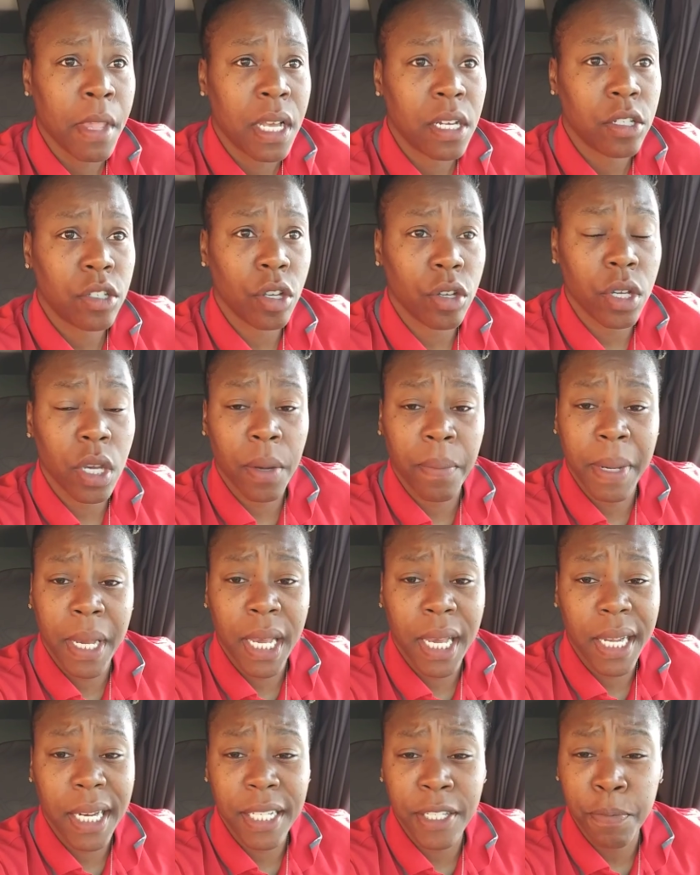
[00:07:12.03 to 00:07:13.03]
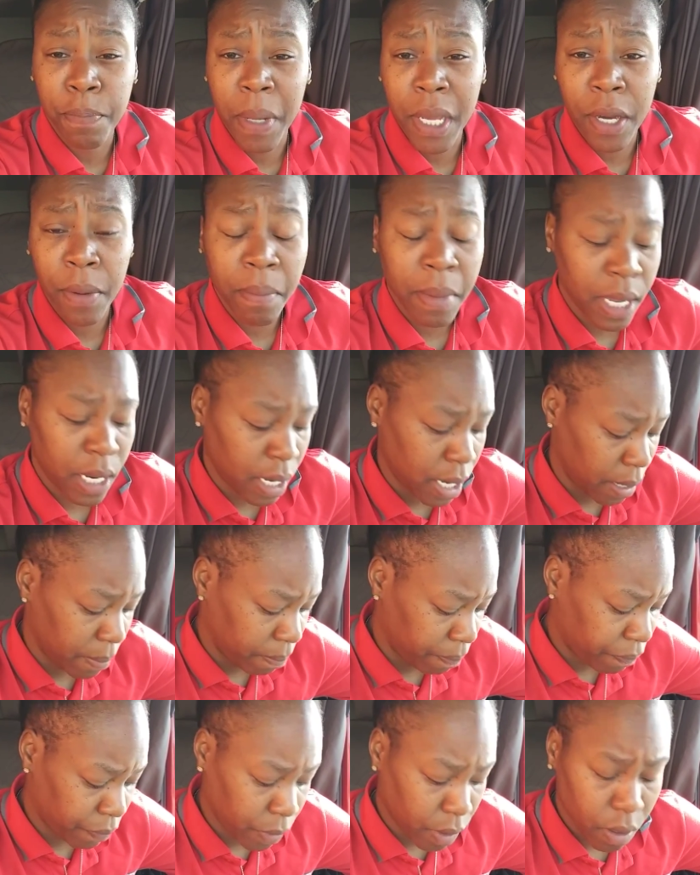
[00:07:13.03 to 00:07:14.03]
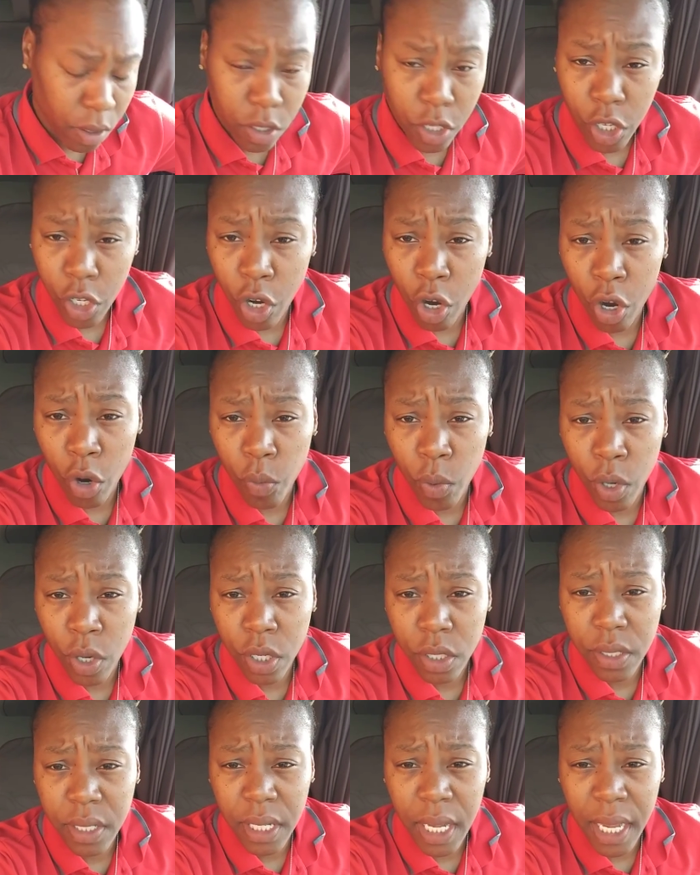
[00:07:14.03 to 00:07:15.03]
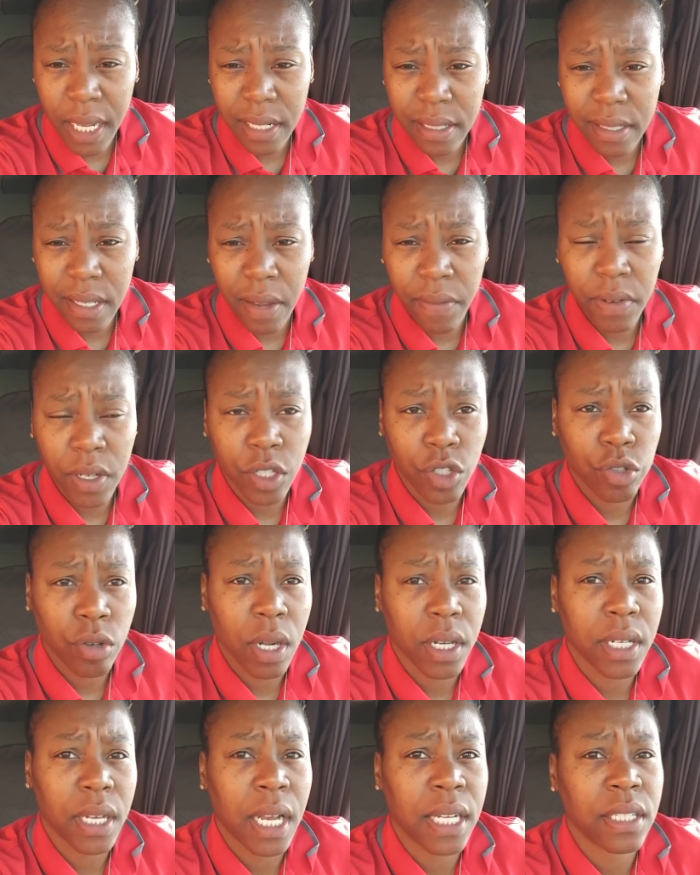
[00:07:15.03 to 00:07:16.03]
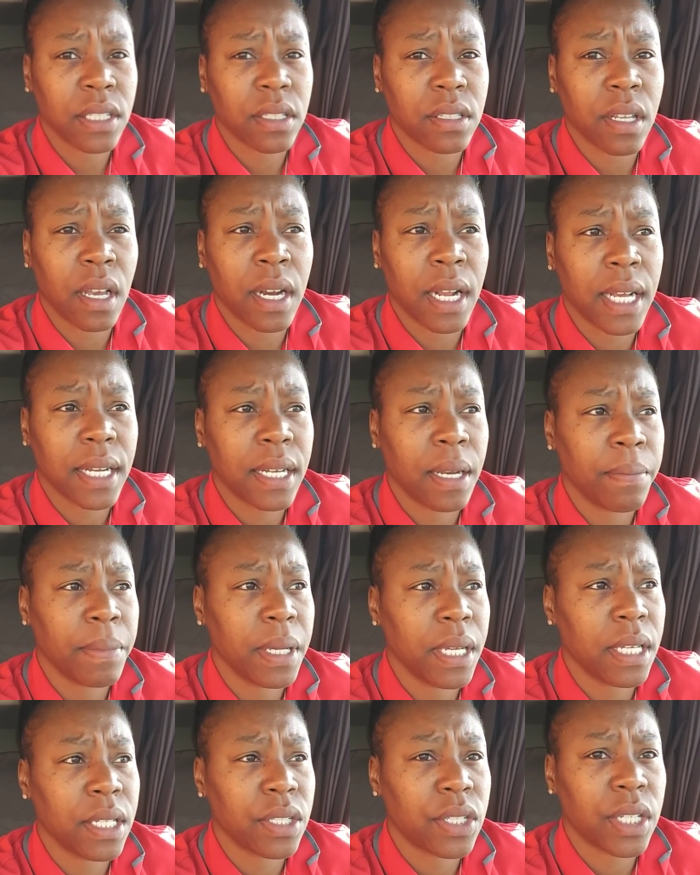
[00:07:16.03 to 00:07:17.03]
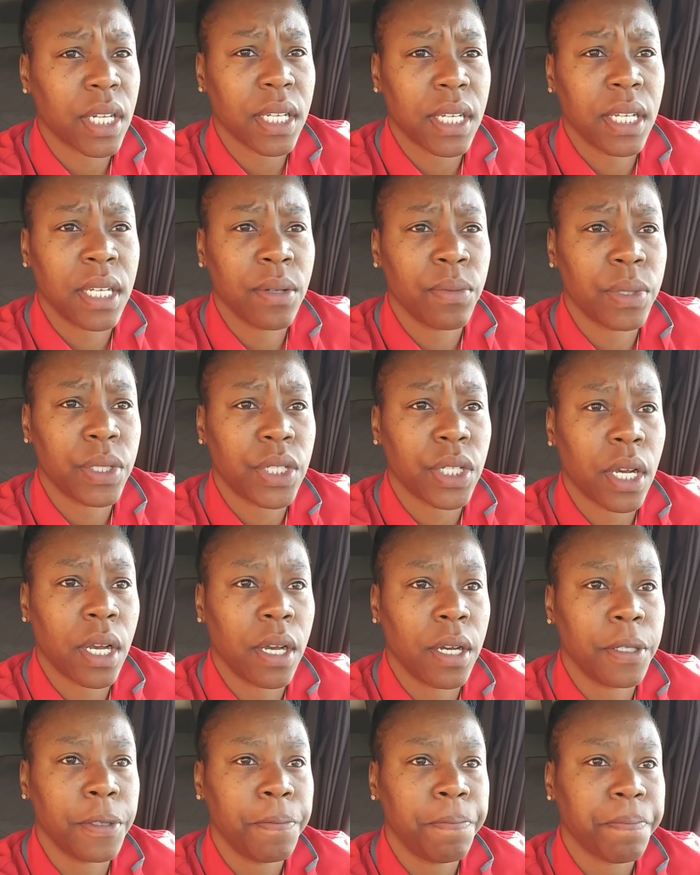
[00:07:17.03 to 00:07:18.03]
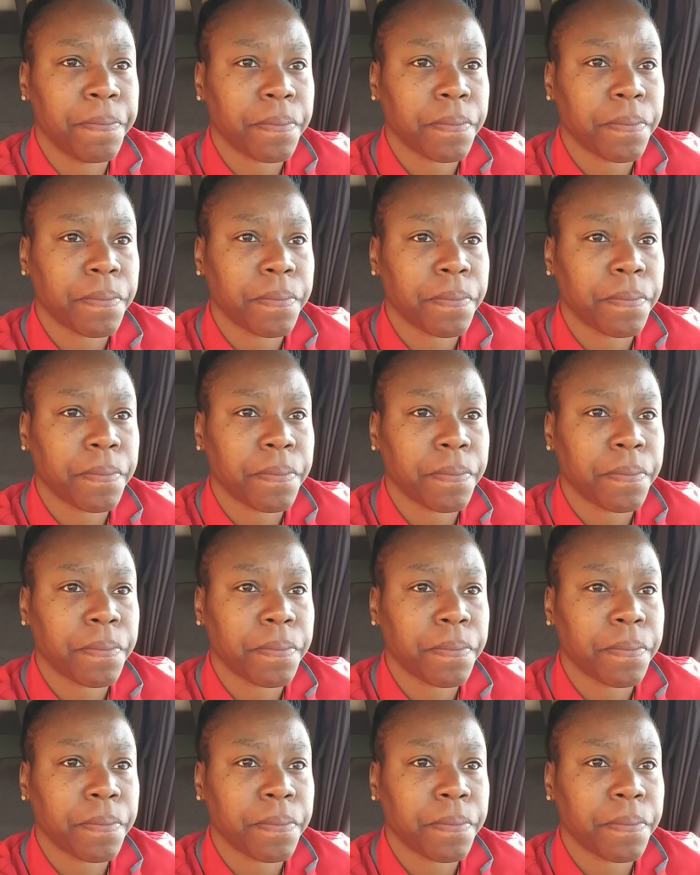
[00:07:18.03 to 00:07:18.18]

So yeah, man, it's been a minute. Your girl Royalty 87 the trucker. I just thought I'd come in here and check in with y'all.